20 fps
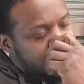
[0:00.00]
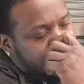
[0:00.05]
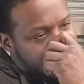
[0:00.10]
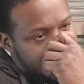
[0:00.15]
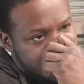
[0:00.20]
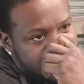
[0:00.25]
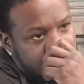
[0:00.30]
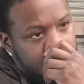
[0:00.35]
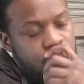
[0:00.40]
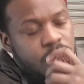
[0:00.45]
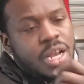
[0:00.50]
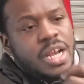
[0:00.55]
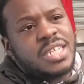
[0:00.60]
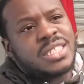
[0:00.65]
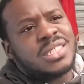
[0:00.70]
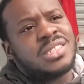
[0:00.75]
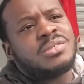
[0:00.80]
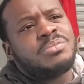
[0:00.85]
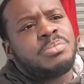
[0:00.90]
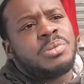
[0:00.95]
Like Tony
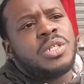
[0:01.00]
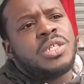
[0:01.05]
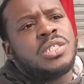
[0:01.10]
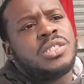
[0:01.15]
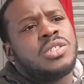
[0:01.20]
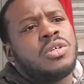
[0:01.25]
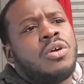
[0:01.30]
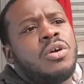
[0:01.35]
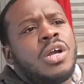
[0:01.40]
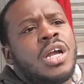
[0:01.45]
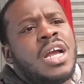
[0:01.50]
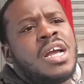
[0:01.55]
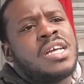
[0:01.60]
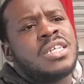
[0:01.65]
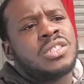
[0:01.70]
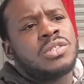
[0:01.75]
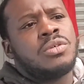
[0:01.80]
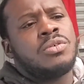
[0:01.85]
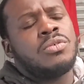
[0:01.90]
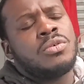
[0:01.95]
Harrison, pretty tall
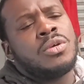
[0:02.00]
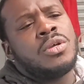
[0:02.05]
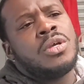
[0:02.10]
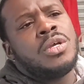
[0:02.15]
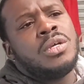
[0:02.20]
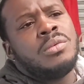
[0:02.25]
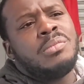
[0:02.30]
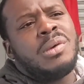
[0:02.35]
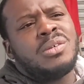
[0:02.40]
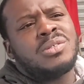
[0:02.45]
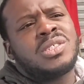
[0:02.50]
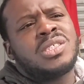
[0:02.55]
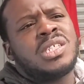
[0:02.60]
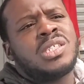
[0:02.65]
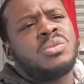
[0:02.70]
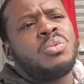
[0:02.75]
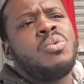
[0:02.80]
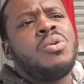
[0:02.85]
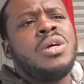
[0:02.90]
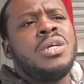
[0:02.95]
guy, so about
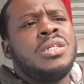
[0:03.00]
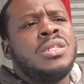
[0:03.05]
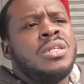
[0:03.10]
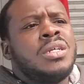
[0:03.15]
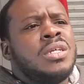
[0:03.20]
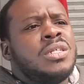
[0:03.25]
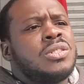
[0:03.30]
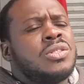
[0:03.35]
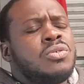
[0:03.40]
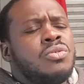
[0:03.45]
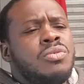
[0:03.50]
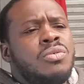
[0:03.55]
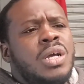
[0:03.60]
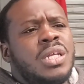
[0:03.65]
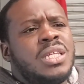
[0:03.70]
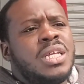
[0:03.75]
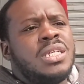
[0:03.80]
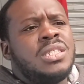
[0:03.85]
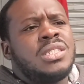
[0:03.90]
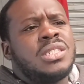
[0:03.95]
6'1". So
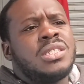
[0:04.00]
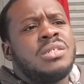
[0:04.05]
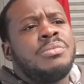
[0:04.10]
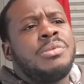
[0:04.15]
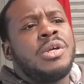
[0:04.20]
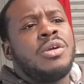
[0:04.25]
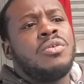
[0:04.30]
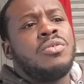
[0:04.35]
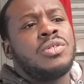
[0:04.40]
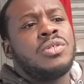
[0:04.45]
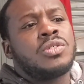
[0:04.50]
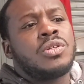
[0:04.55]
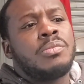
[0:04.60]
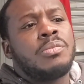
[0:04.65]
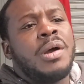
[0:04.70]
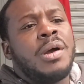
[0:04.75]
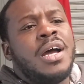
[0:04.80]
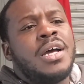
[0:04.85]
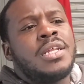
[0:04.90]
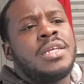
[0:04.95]
I think he should have been going to the
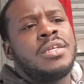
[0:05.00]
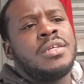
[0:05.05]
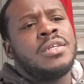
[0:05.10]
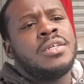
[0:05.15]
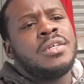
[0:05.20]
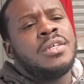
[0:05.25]
body.